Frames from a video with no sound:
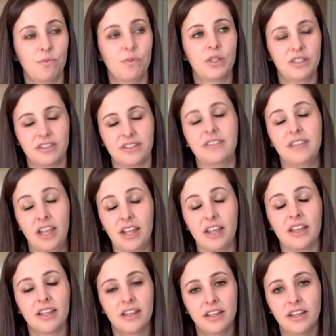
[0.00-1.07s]
was sick,
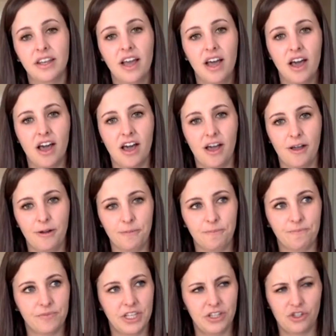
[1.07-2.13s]

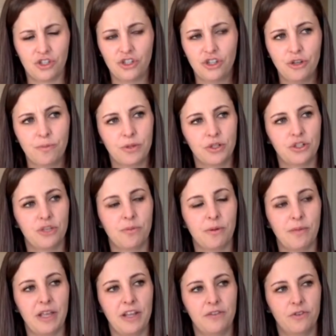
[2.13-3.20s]
um, and super super
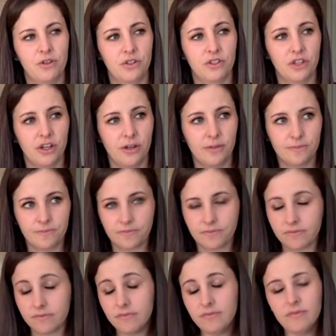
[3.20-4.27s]
painful. So
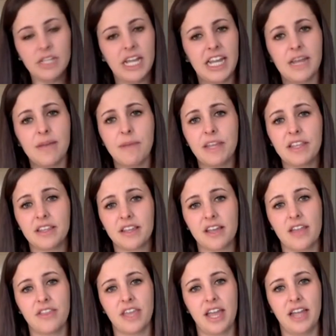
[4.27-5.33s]
I didn't make the
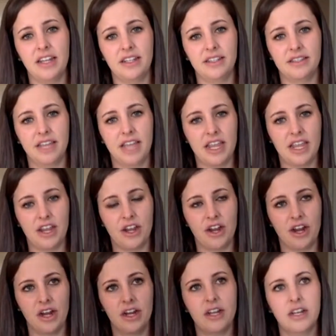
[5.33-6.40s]
cut that that
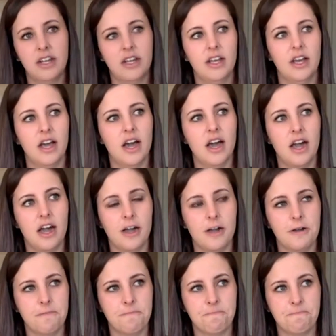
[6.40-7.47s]
year.
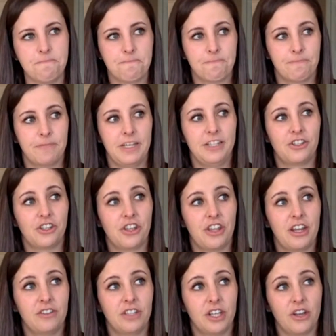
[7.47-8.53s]
Um, and so then
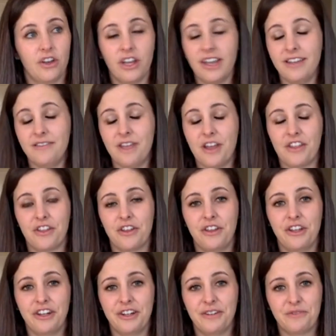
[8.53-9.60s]
I was like, okay, another
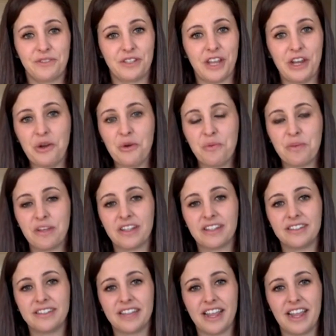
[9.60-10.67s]
year of state
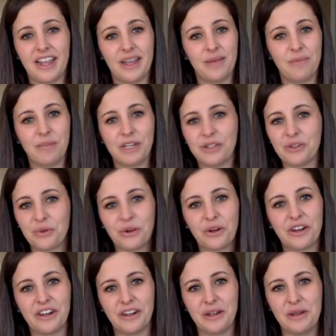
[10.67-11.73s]
opens and mini
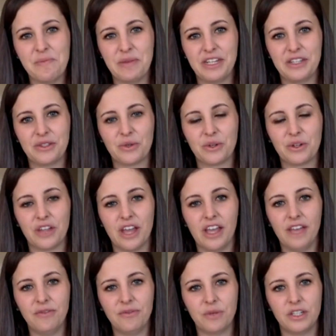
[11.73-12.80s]
tour mini tour
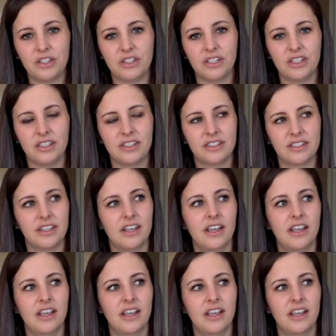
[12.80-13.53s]
life, which is